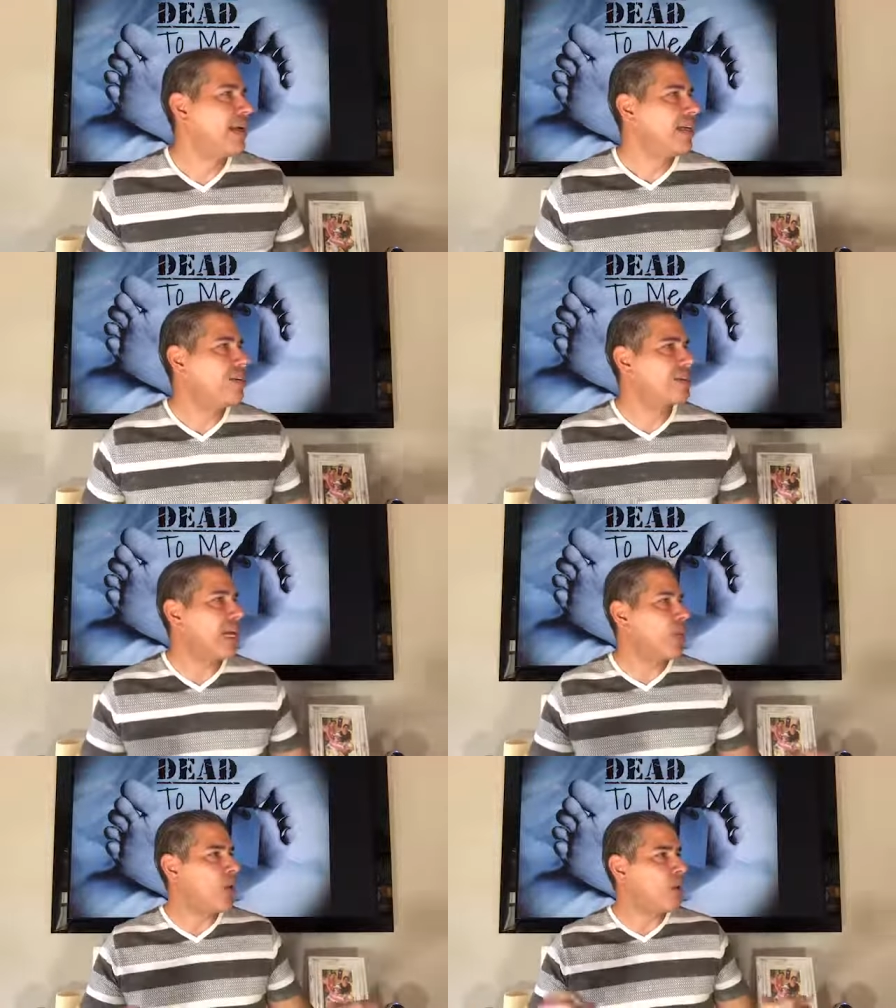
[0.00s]
Just
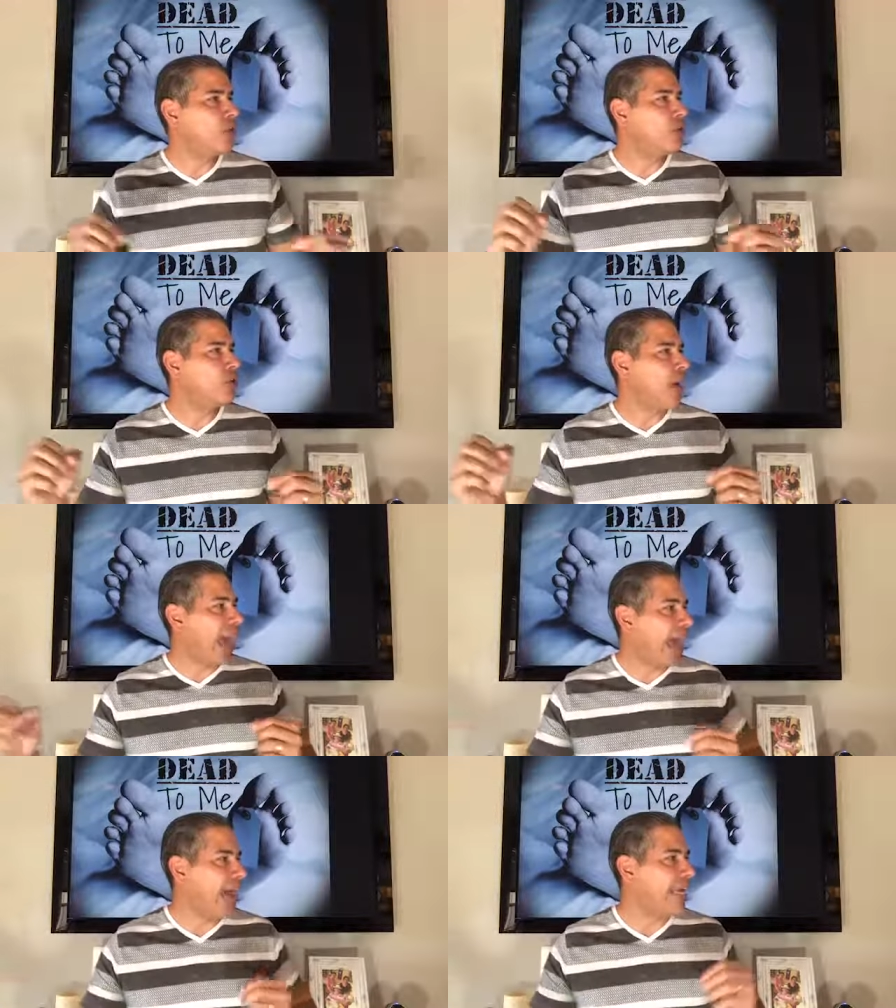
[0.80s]
like we would do
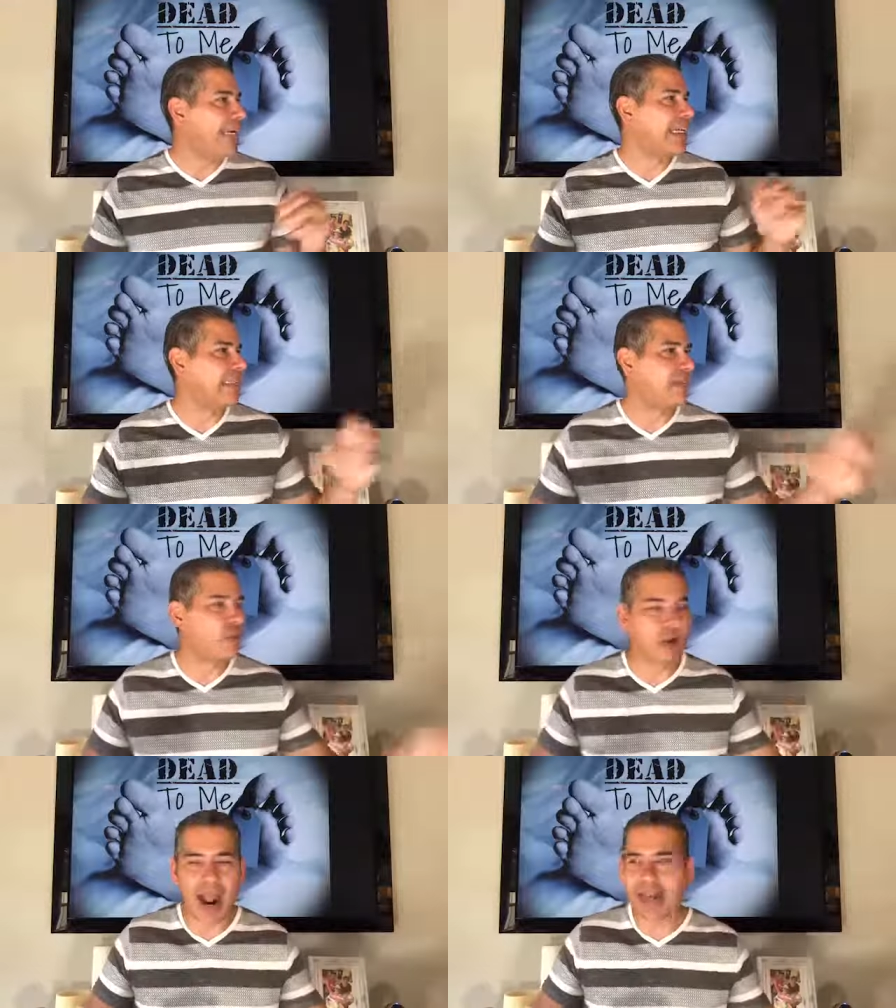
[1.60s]
adding,
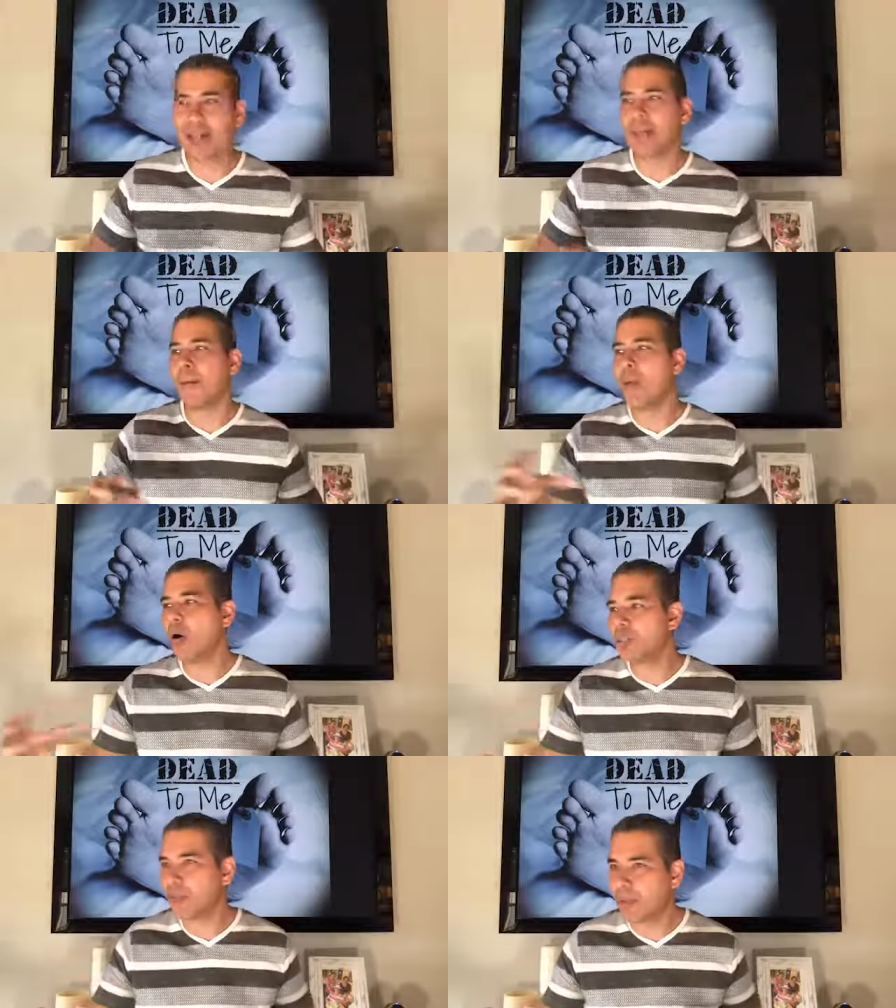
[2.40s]
subtracting,
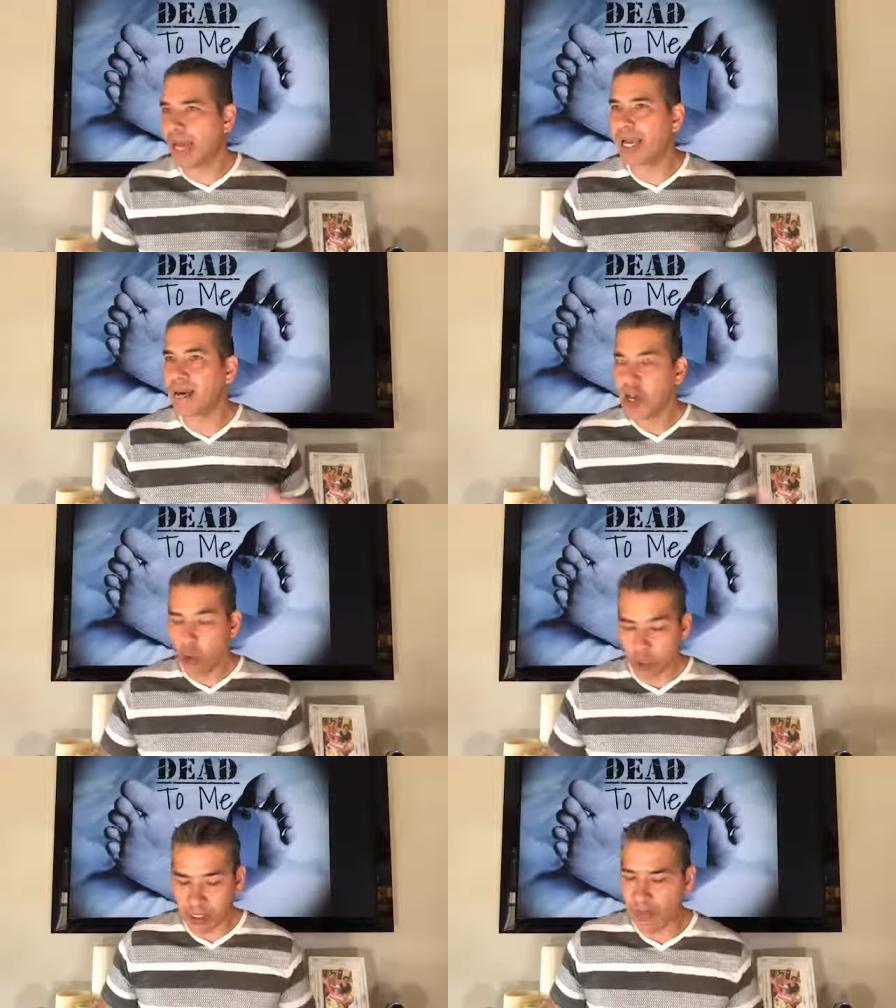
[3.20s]
multiplying,
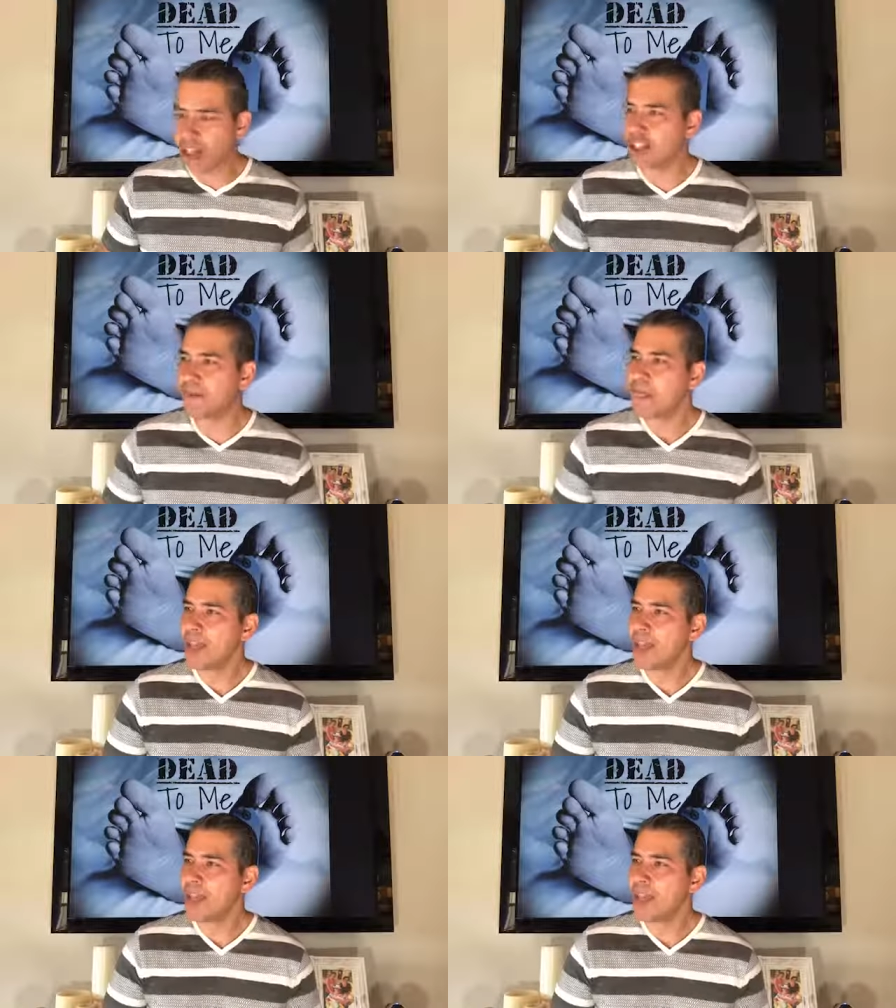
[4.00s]
or division,